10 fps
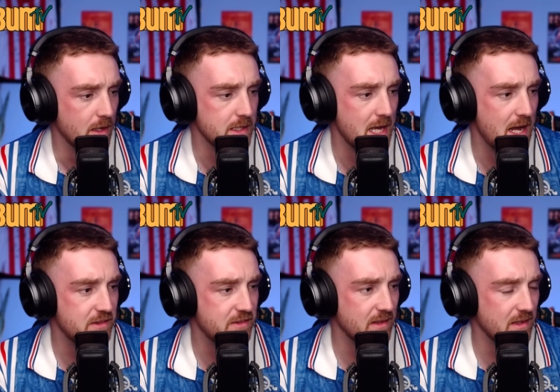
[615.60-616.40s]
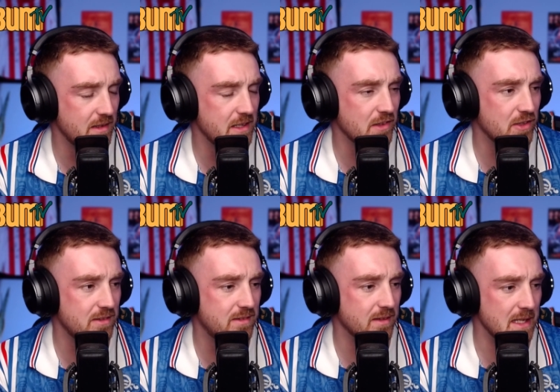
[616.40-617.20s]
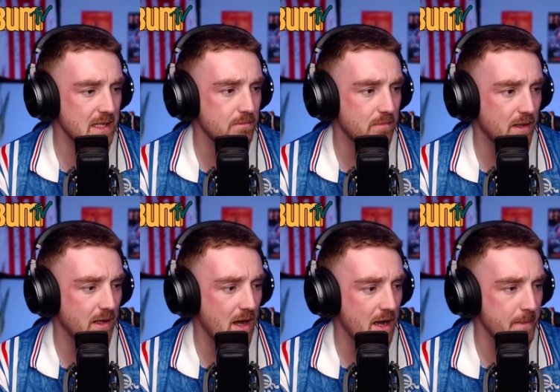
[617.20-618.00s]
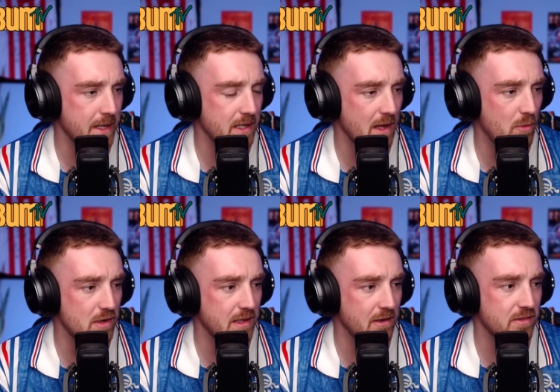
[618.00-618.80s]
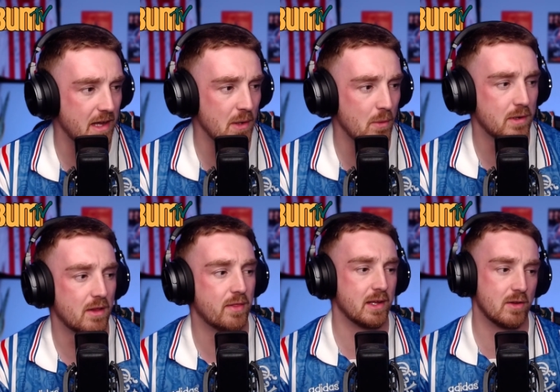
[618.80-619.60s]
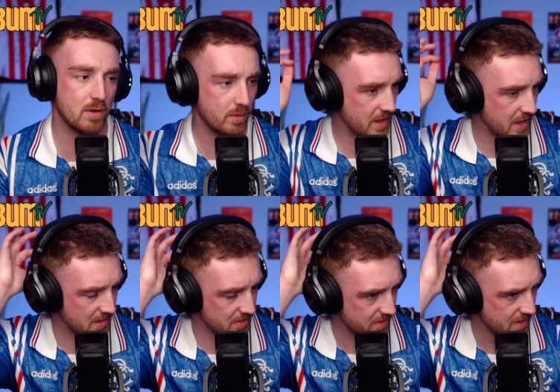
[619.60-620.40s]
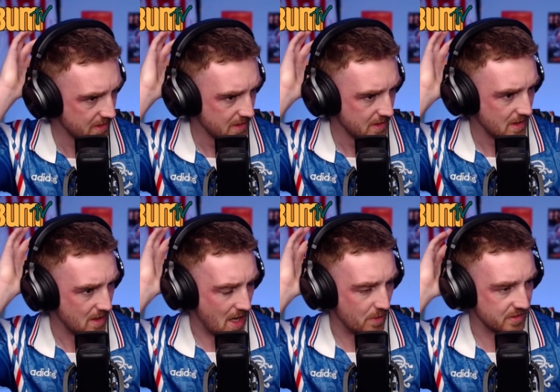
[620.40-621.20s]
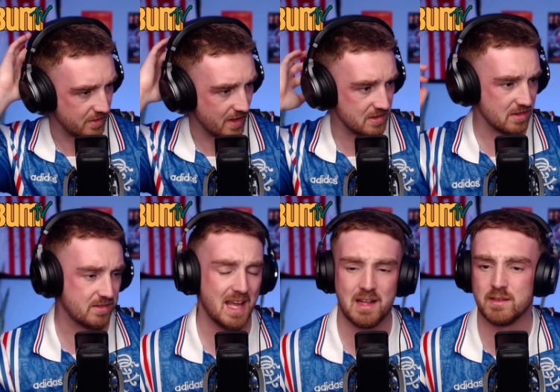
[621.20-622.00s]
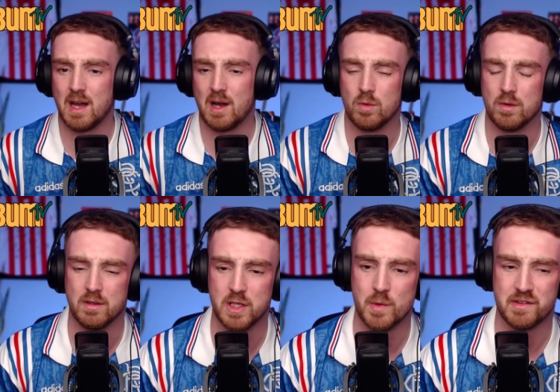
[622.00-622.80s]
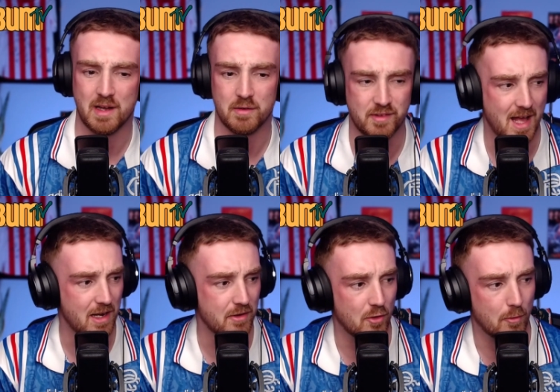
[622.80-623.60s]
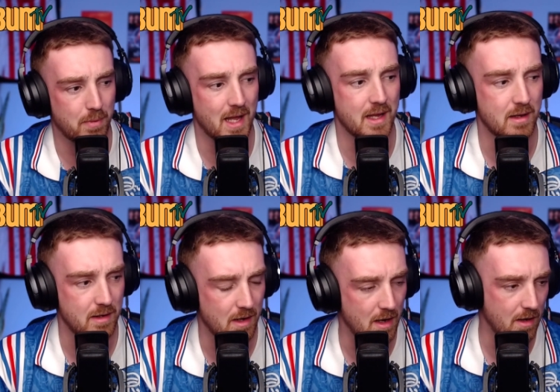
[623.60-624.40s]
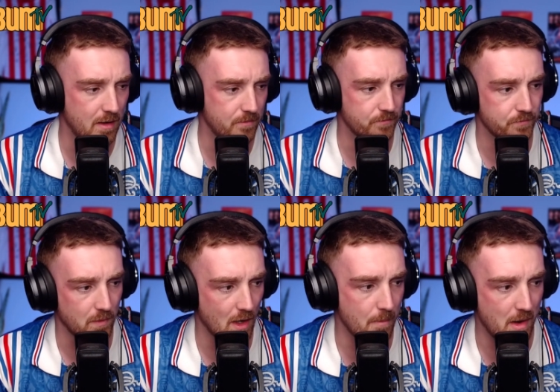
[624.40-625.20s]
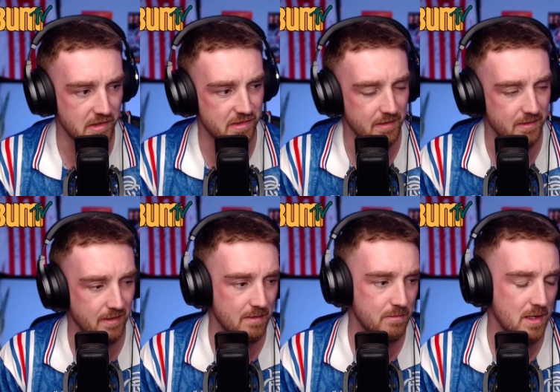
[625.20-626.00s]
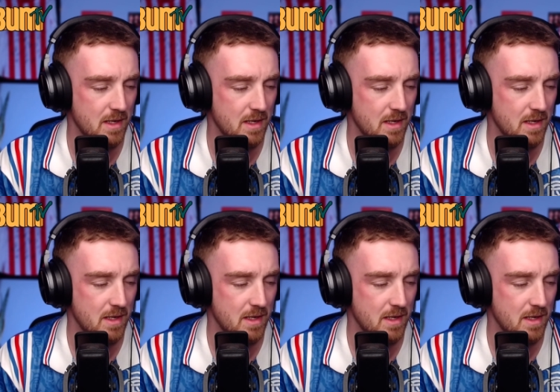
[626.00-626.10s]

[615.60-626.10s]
Yeah, it's a it's a good team. I mean, there w- there isn't anyone I think who is I wouldn't say is a standout USL talent or player um, amongst that team.